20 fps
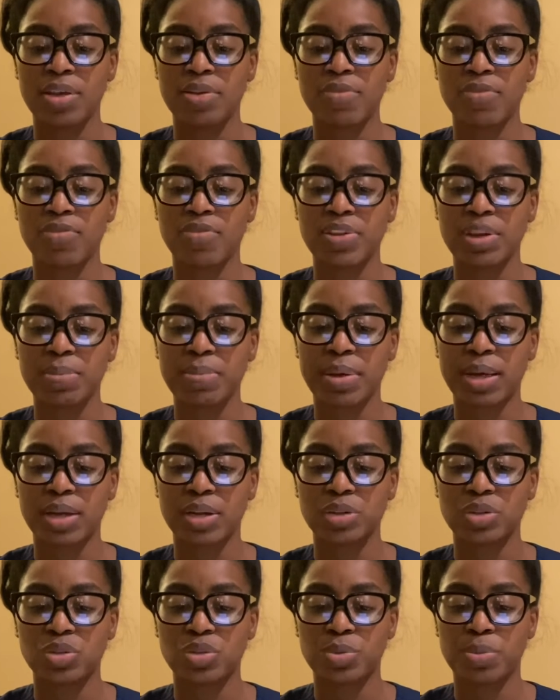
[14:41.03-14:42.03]
female
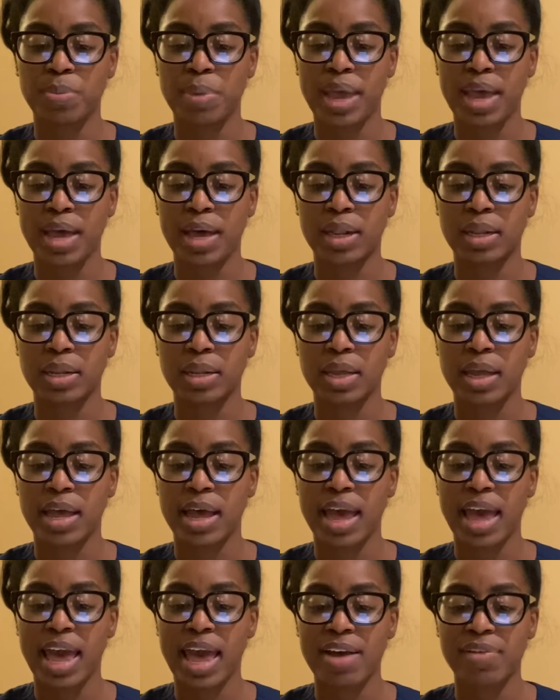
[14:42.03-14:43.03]
to male,
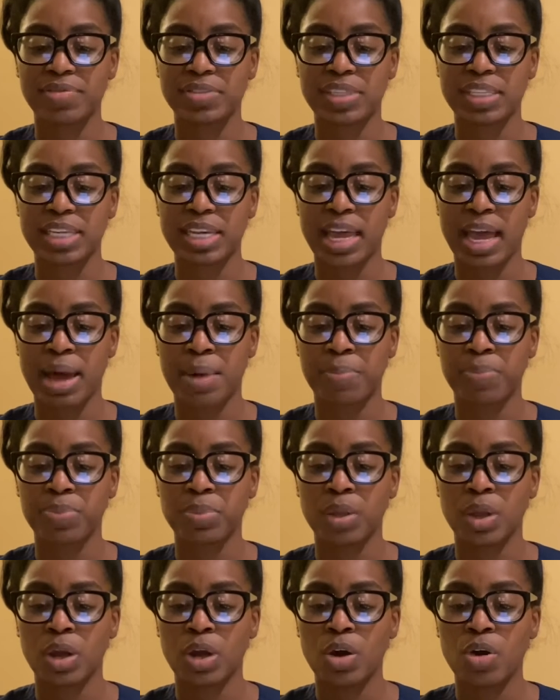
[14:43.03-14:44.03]
FTM.
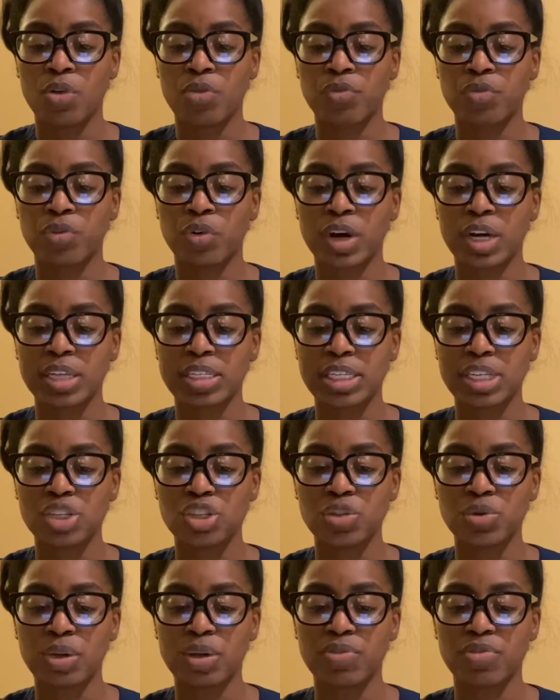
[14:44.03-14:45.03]
For
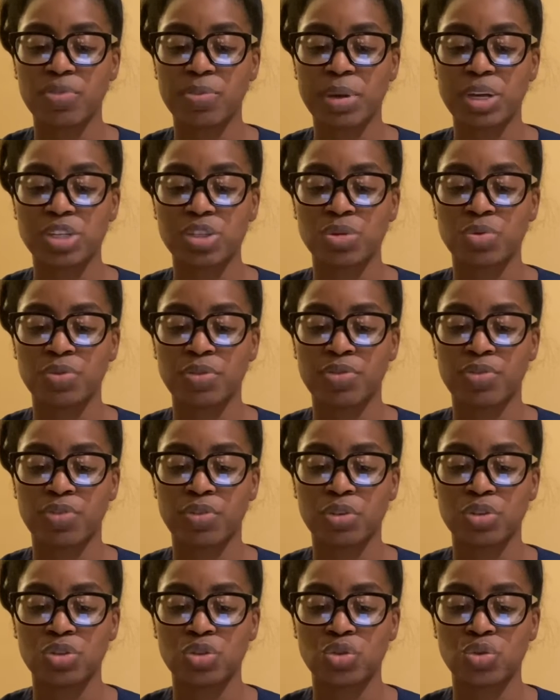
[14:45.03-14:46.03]
additional information,
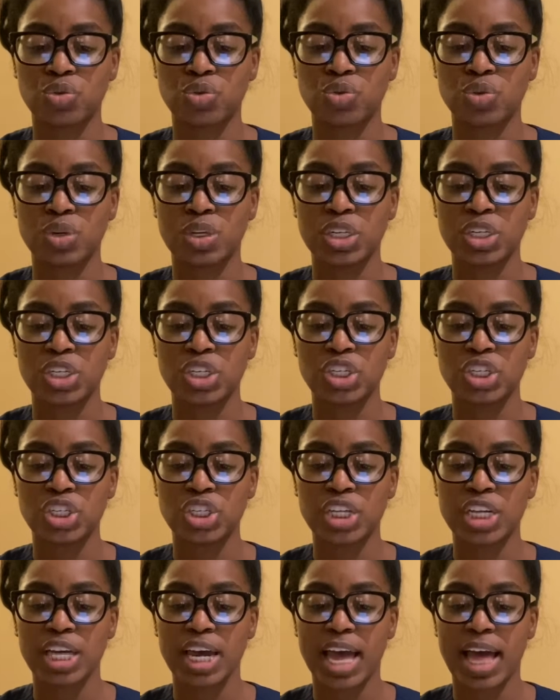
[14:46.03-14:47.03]
refer to
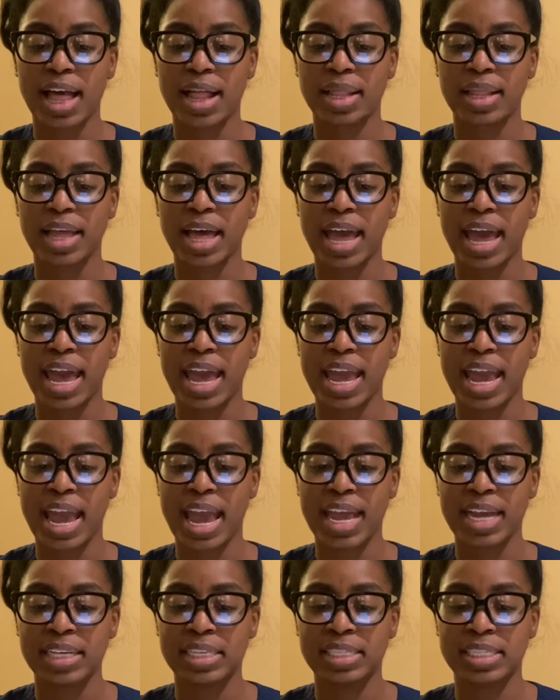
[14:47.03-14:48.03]

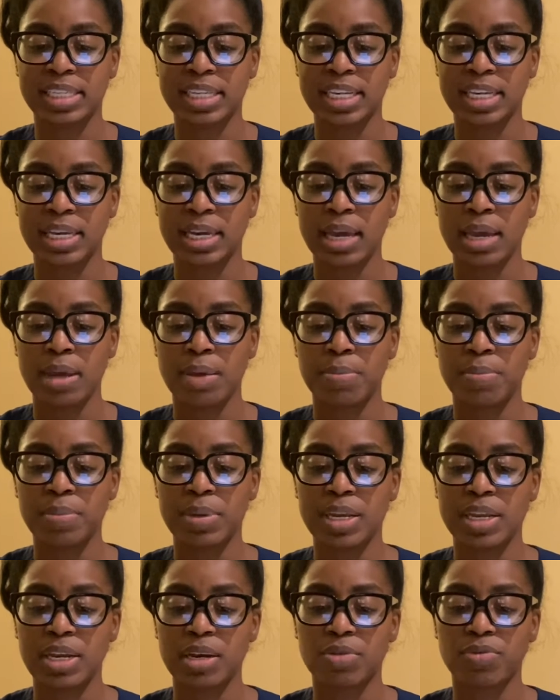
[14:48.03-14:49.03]
GLAAD
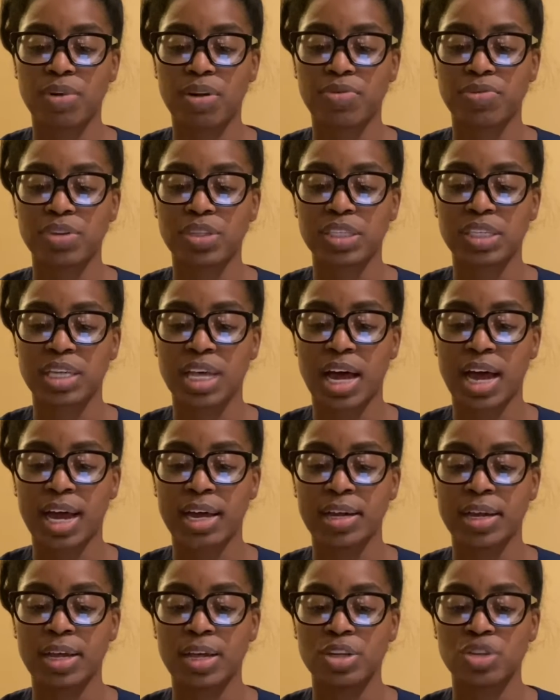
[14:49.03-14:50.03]
Media Reference Guide,
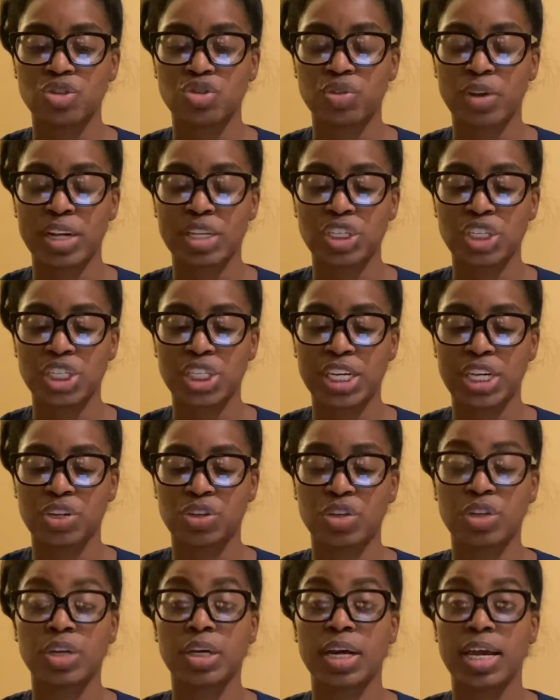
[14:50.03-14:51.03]

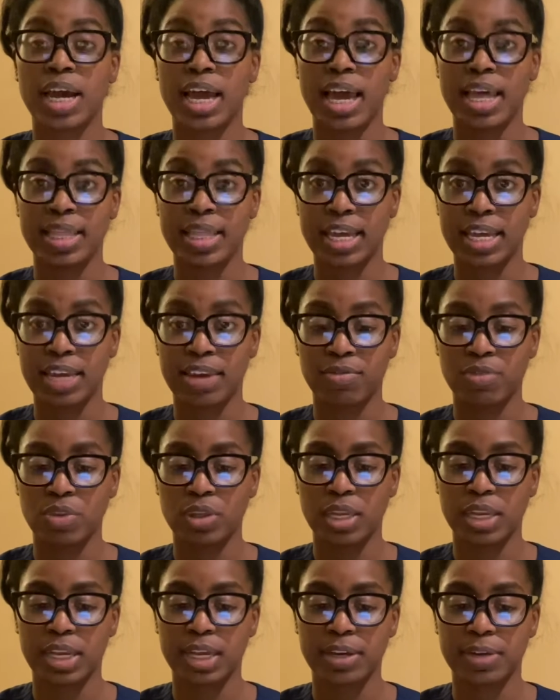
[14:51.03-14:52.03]
Transgender, and they give you
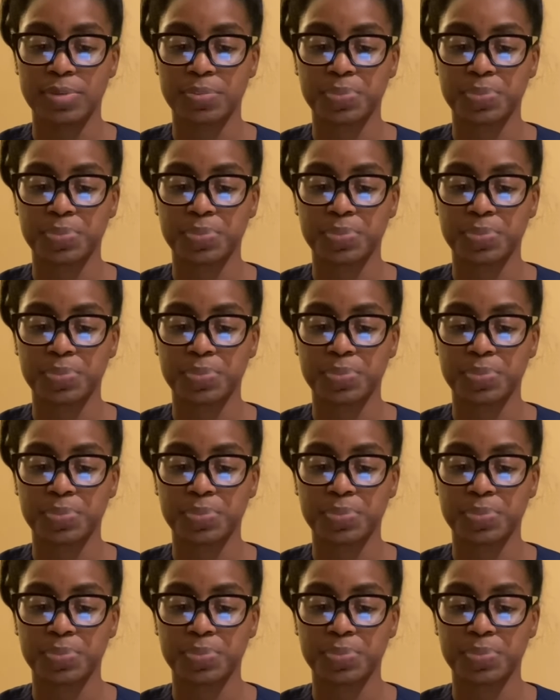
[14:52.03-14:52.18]
the link.